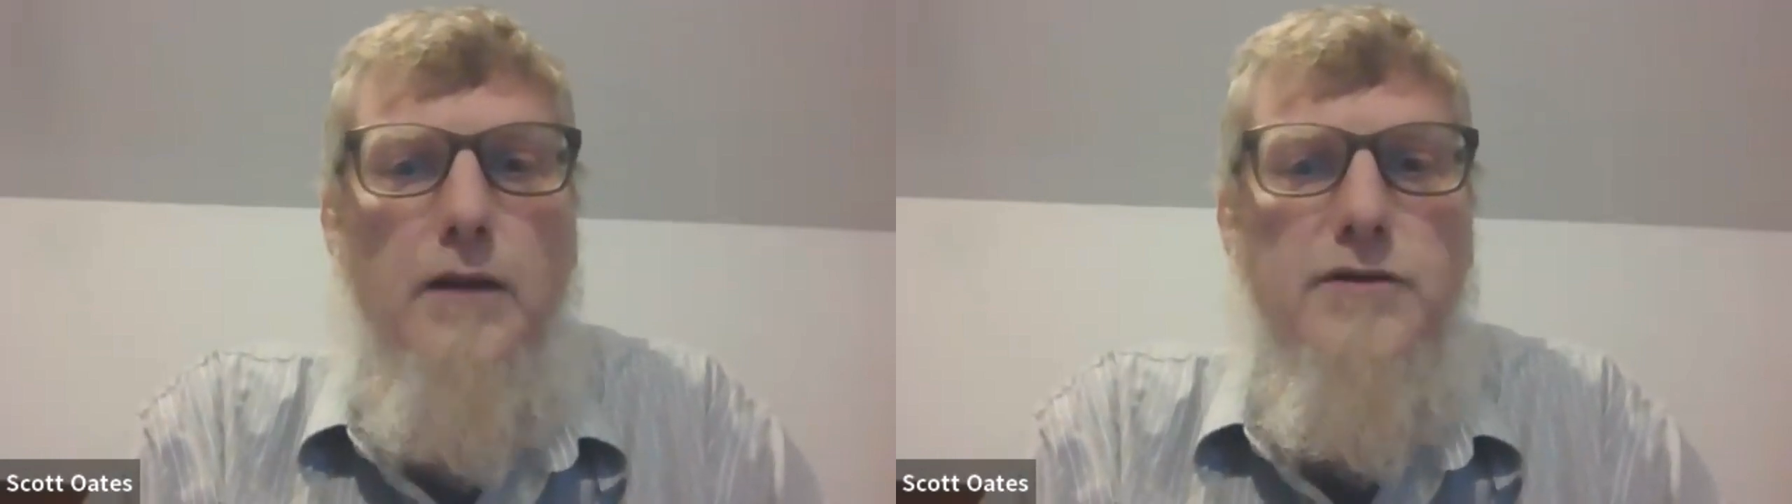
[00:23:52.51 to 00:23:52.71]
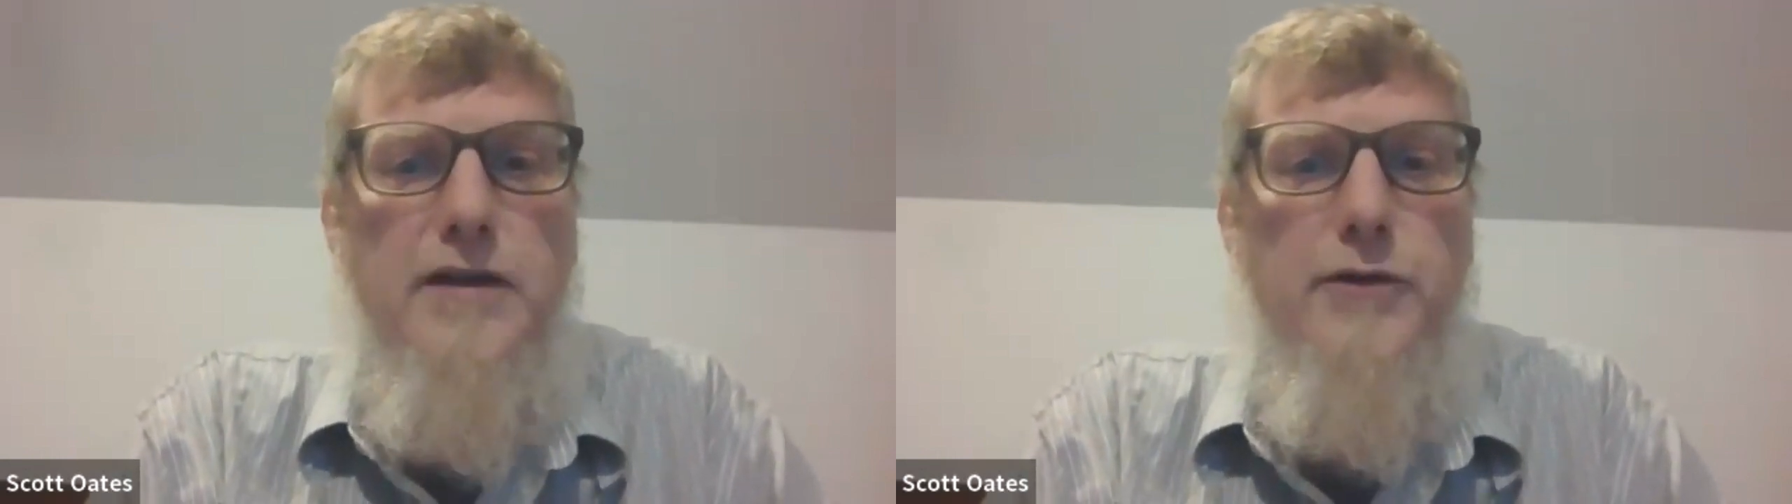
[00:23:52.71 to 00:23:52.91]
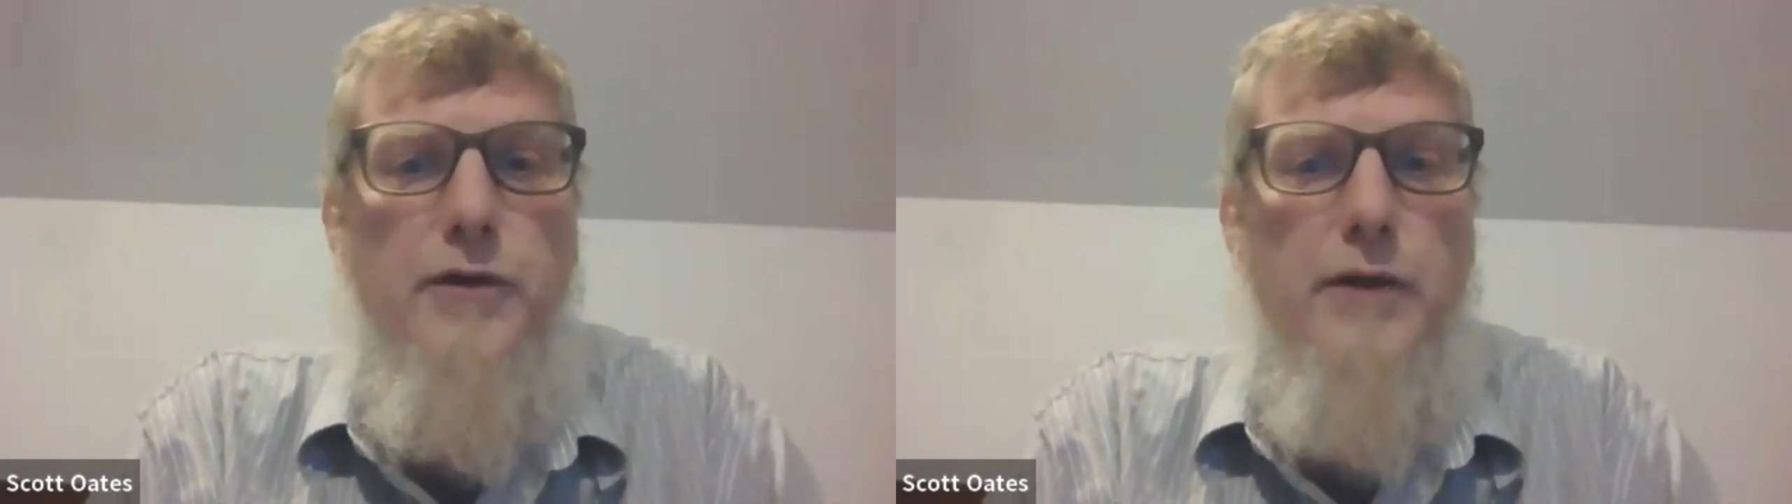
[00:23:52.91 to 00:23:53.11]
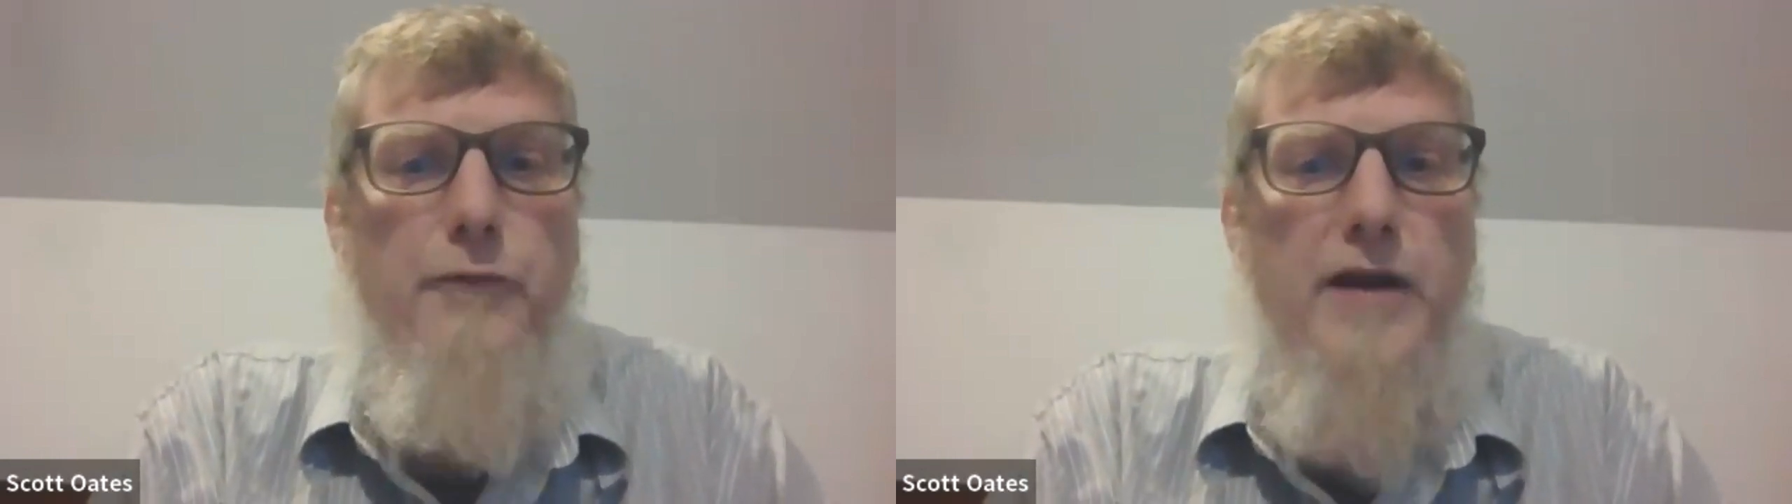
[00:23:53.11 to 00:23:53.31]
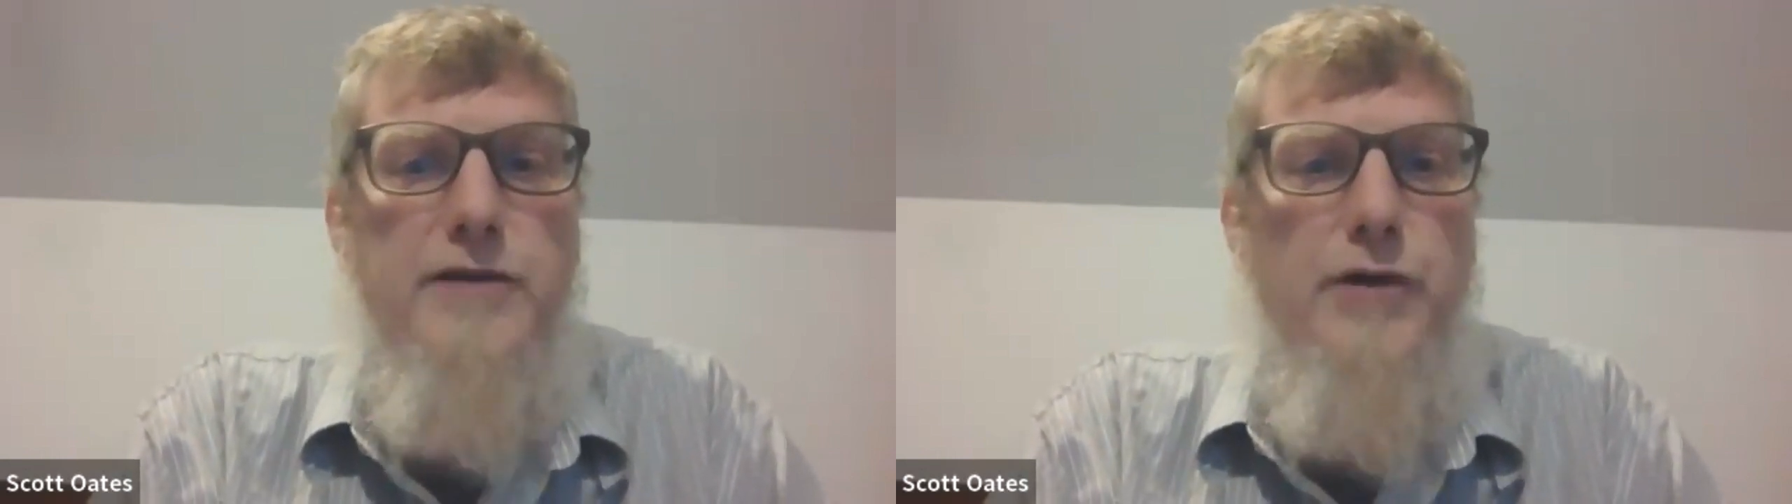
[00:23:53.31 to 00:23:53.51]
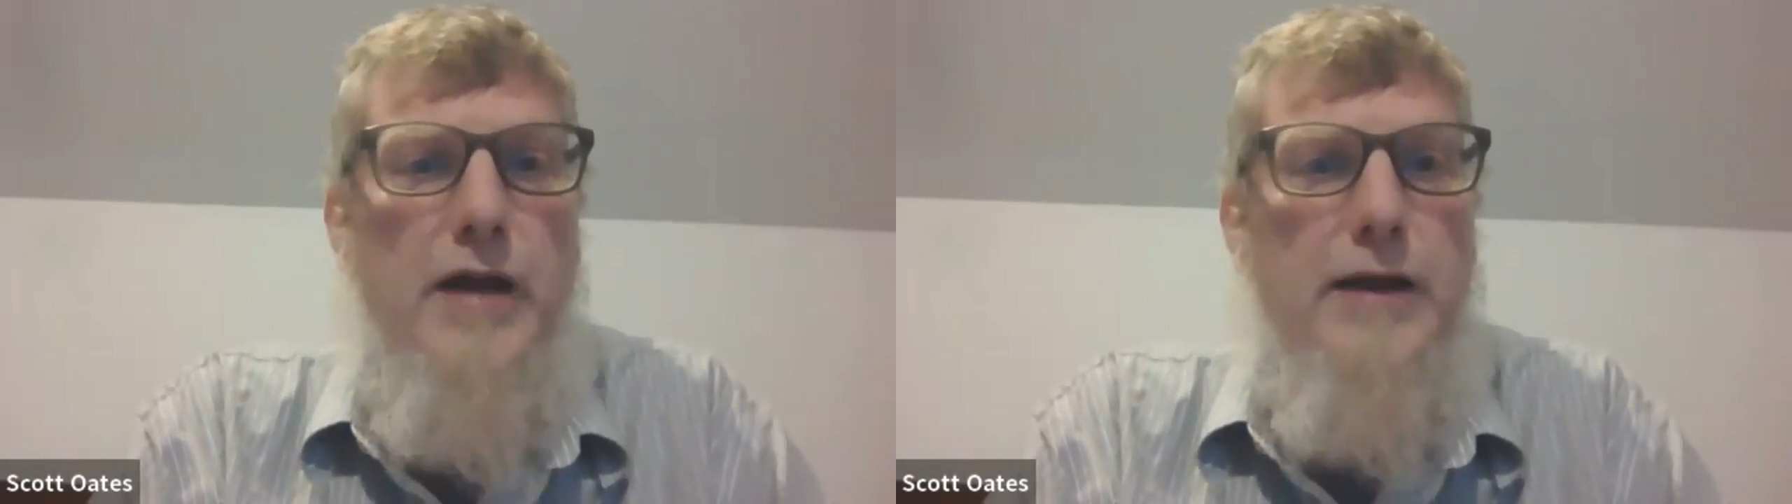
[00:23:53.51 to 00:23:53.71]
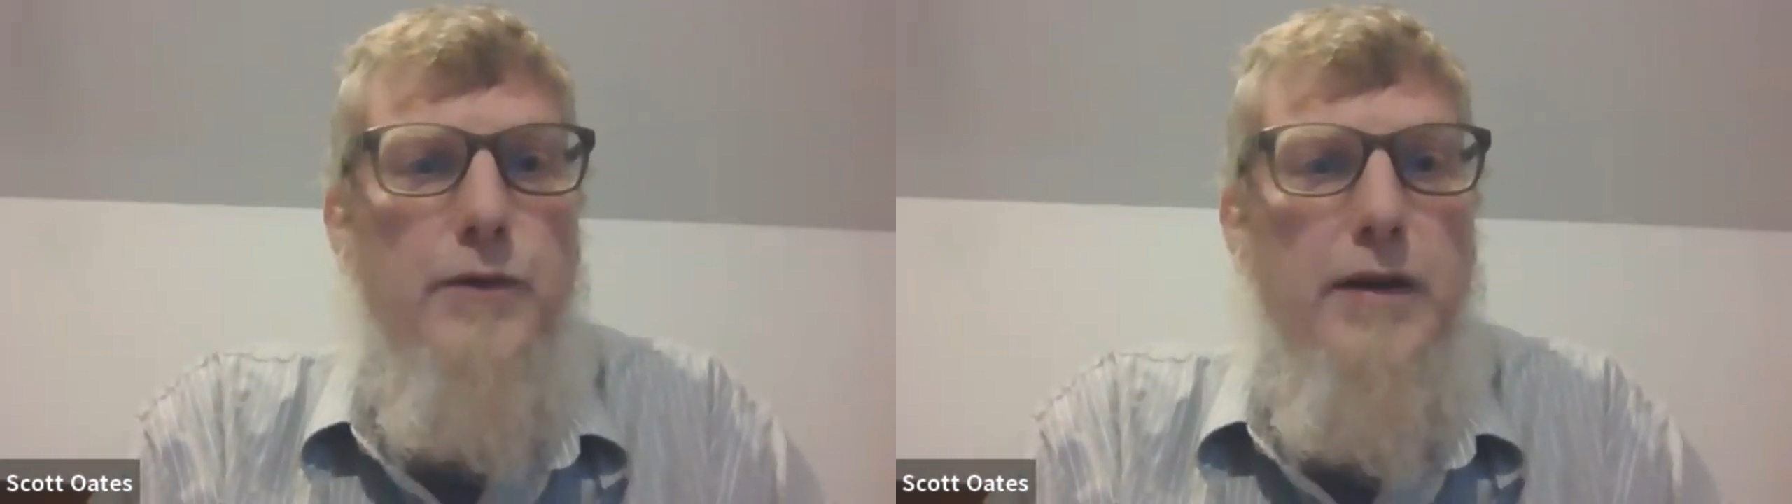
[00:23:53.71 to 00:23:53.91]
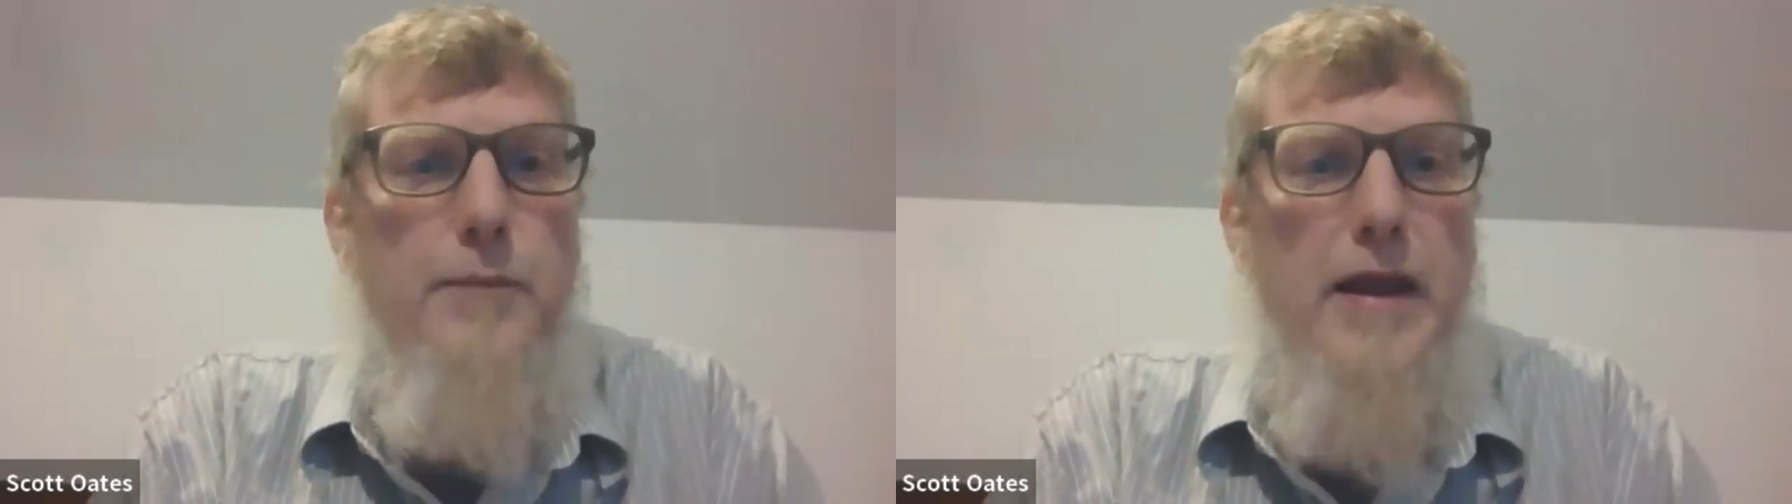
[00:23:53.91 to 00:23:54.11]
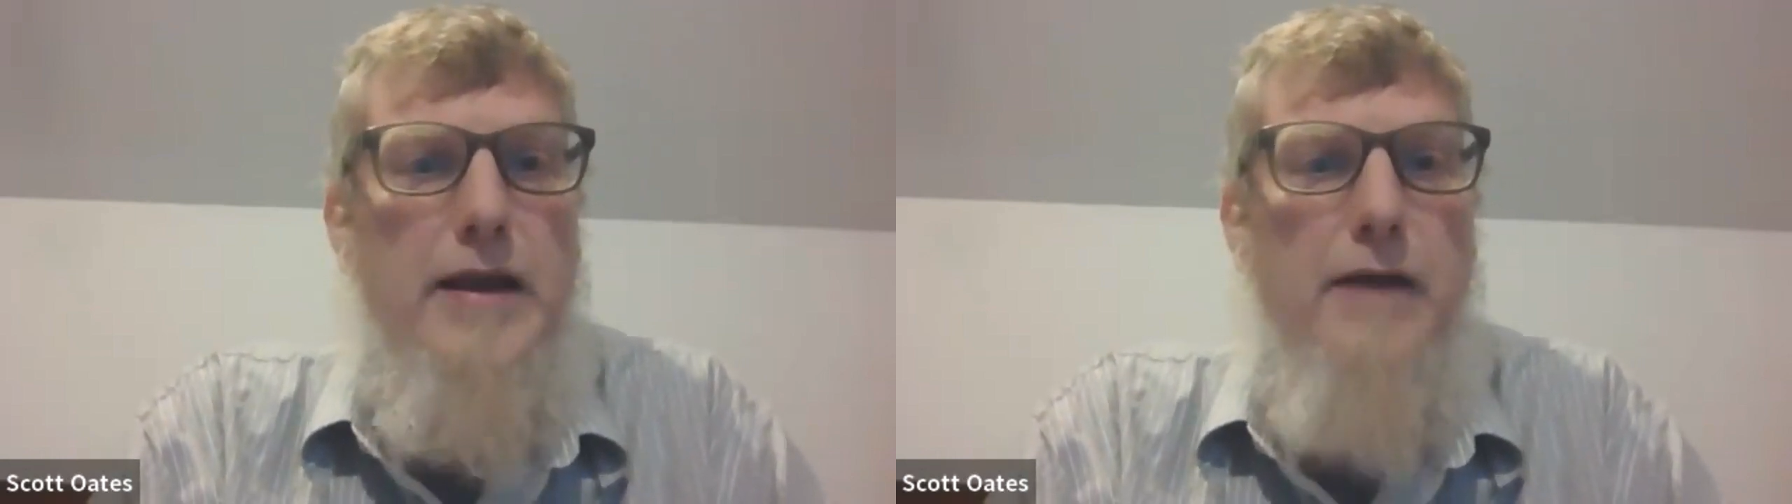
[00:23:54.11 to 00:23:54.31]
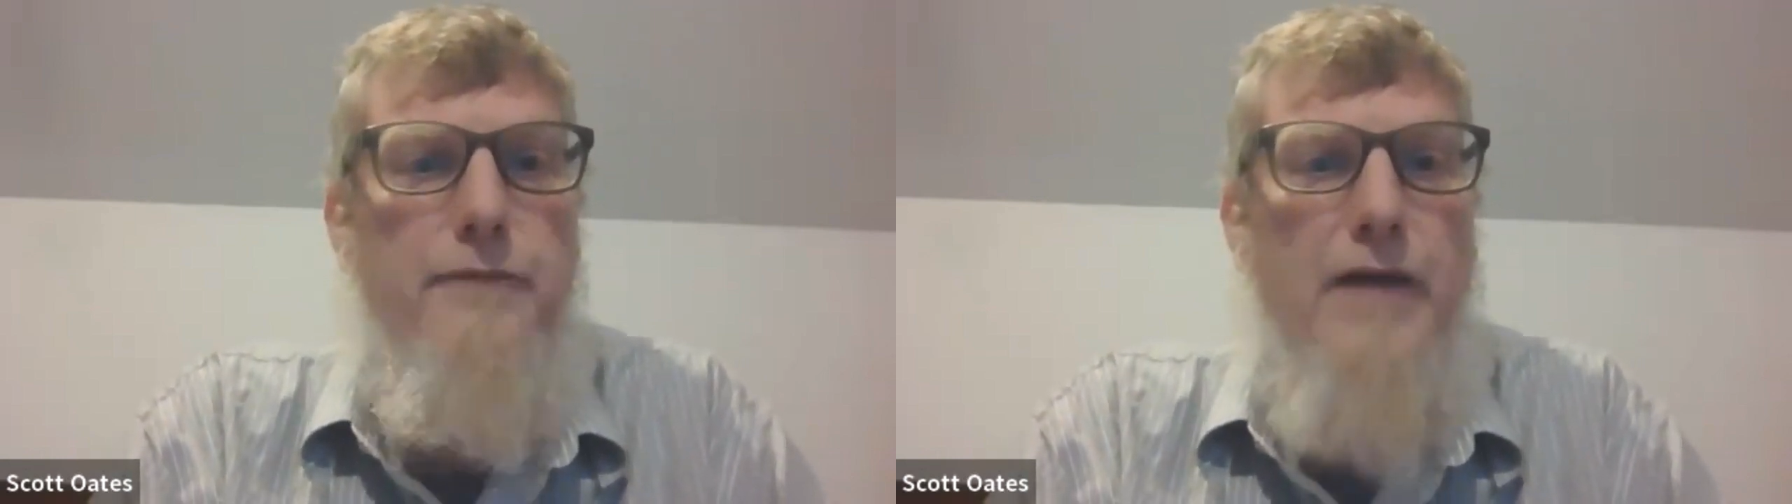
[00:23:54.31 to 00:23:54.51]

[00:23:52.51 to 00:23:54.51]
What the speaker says: Gender and racial equity may not